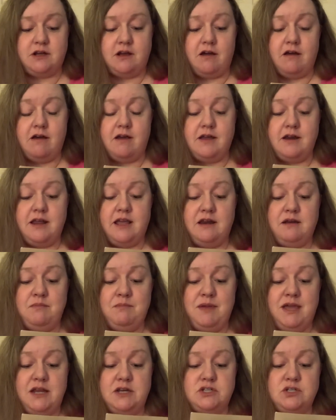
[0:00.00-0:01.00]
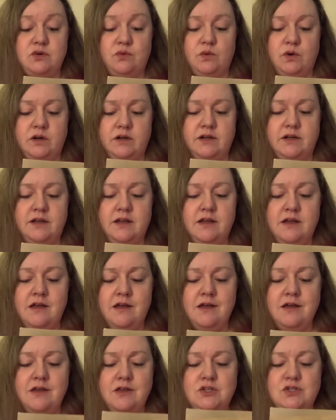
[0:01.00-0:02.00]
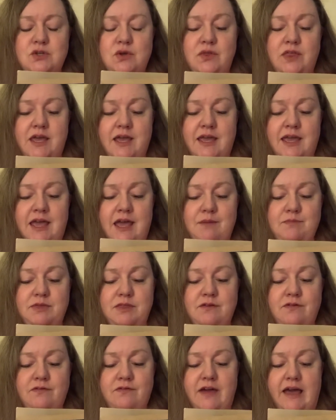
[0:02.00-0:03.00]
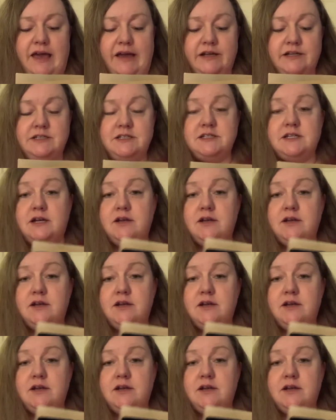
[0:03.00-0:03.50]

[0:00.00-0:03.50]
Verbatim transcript: on and made to work, so they kept the fact